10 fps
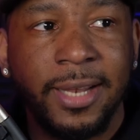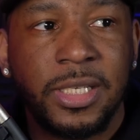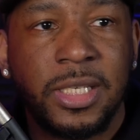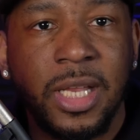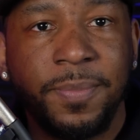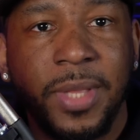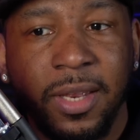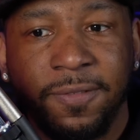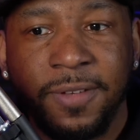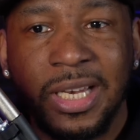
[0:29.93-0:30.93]
And
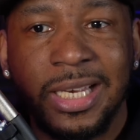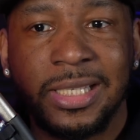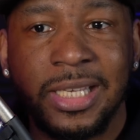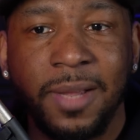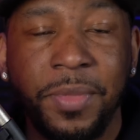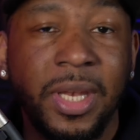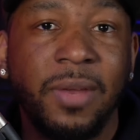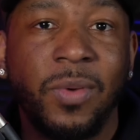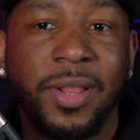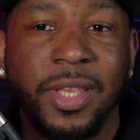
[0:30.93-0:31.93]
feeling
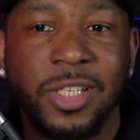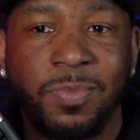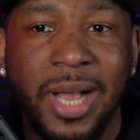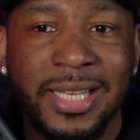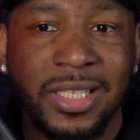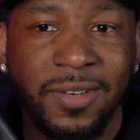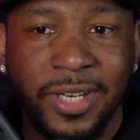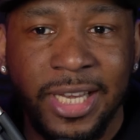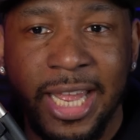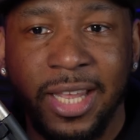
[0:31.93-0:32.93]
something, whether it's
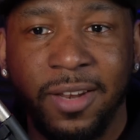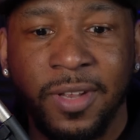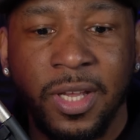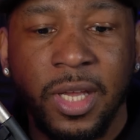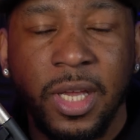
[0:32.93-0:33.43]
positive or negative,